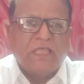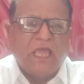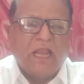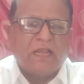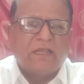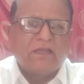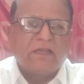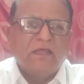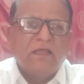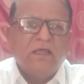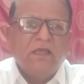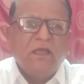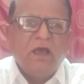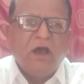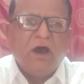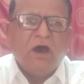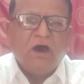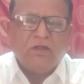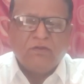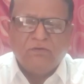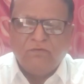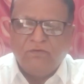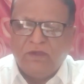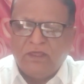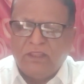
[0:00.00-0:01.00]
that,
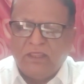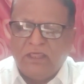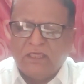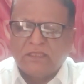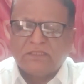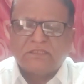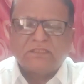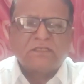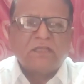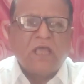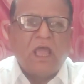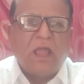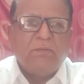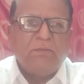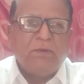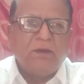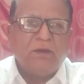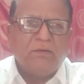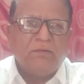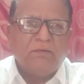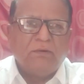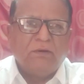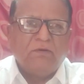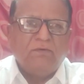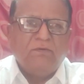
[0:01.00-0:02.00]
or various
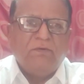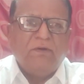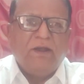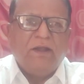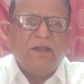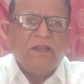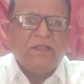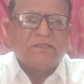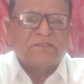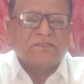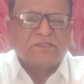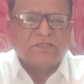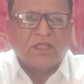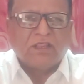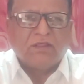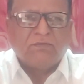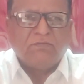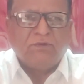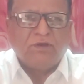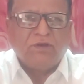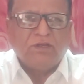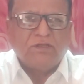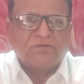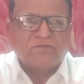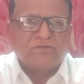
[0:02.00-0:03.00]
wedding
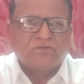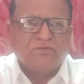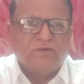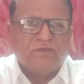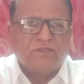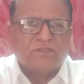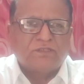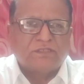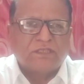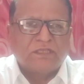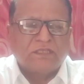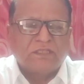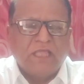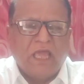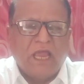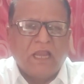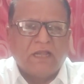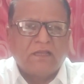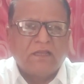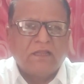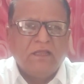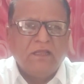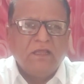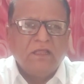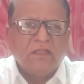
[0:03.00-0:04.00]
ceremonies we see
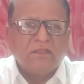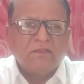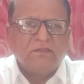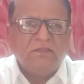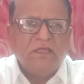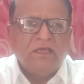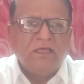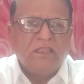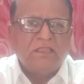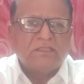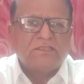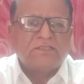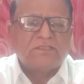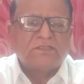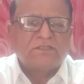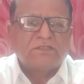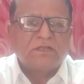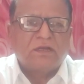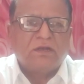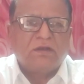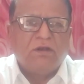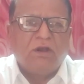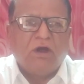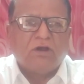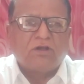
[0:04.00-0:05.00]
that there is
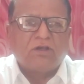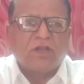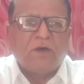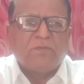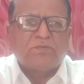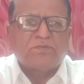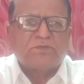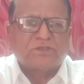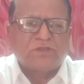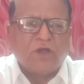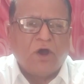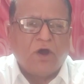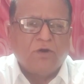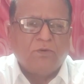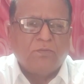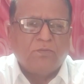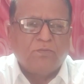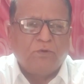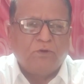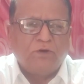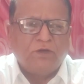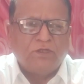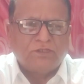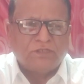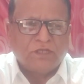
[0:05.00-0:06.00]
lot of sound
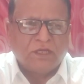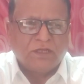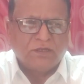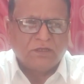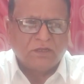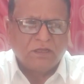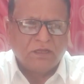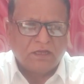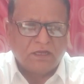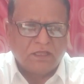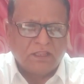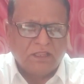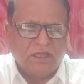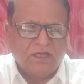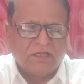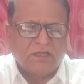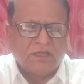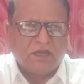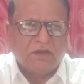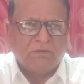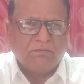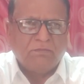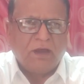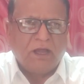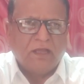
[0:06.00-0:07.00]
pollution
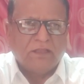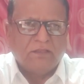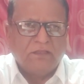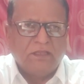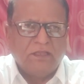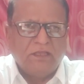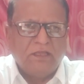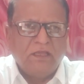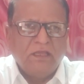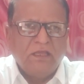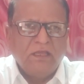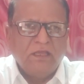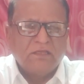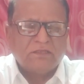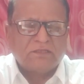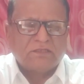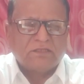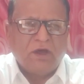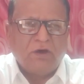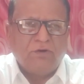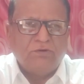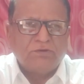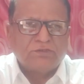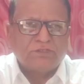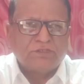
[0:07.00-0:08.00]
created by the
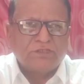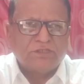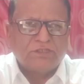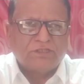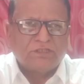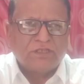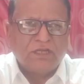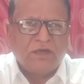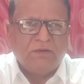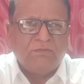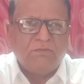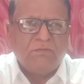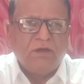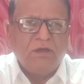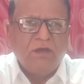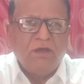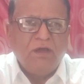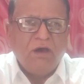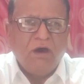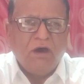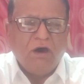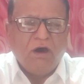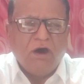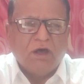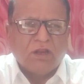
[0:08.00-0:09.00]
sound system
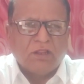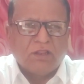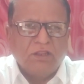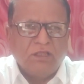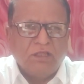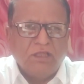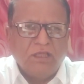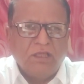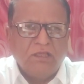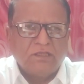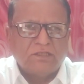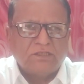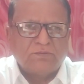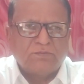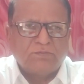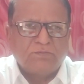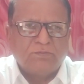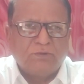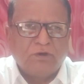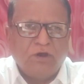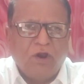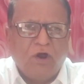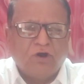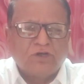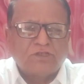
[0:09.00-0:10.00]
or the
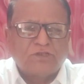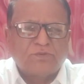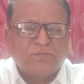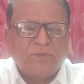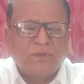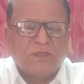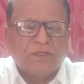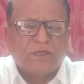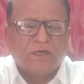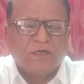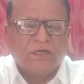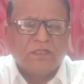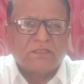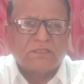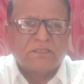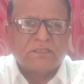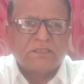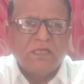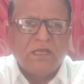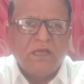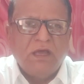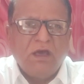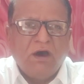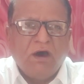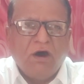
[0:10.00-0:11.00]
loudspeakers
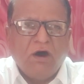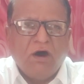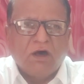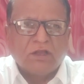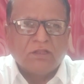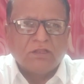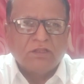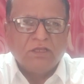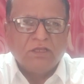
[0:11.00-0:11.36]
or